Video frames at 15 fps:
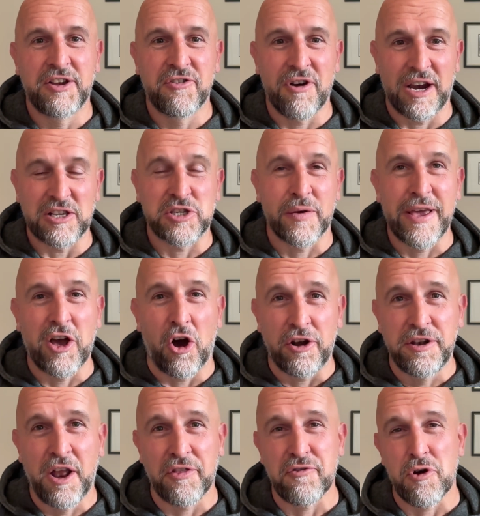Right, so he got
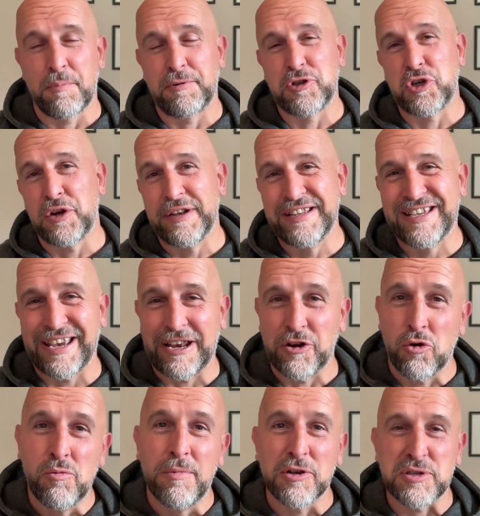another opportunity in
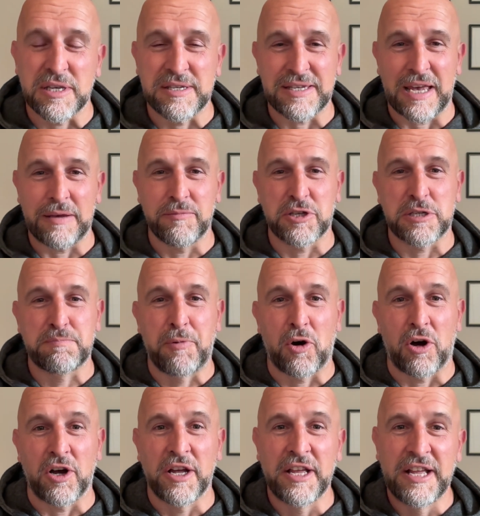almost the same
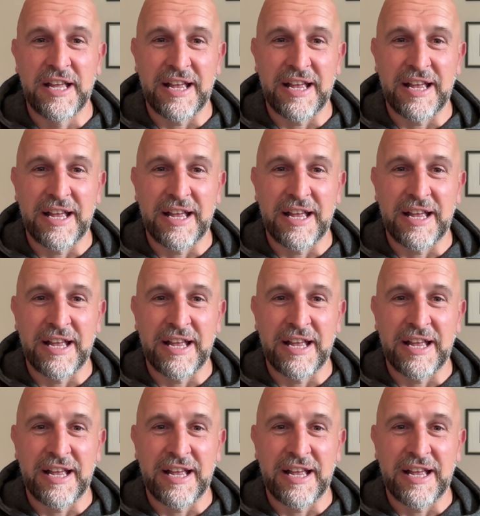spot,